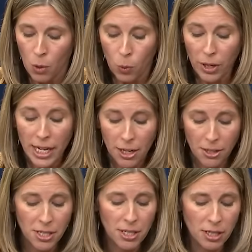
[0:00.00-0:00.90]
We're here
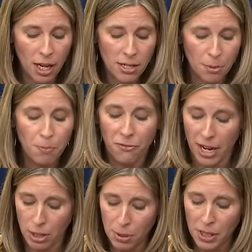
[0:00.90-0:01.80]
to discuss a
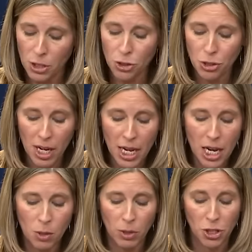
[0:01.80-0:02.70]
fatal police shooting
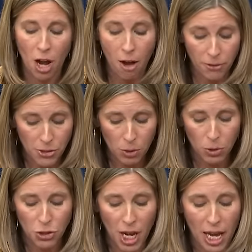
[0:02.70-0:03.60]
in which an officer
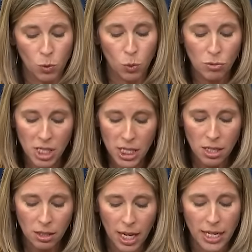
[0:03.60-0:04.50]
was shot and wounded
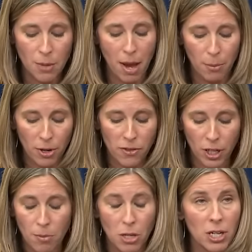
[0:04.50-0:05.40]
and a member of the
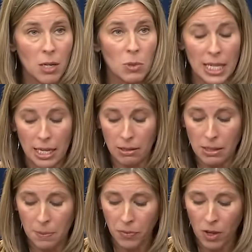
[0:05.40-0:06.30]
community was
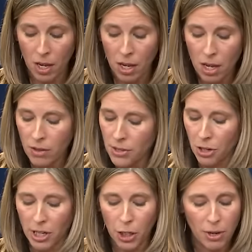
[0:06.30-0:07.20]
killed. These
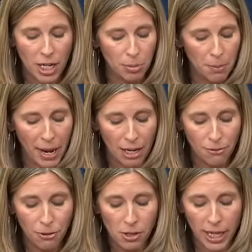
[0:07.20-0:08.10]
are incredibly
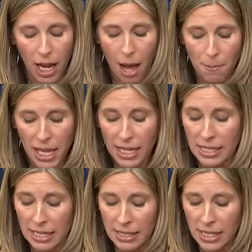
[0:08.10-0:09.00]
painful and complex
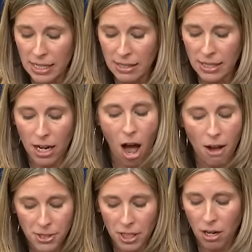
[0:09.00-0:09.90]
incidents that
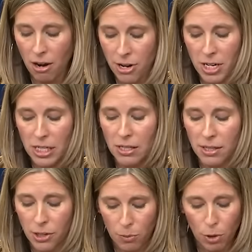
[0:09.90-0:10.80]
often garner
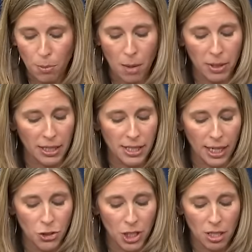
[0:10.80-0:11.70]
considerable public
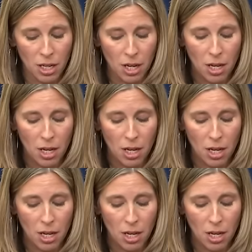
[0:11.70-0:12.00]
attention,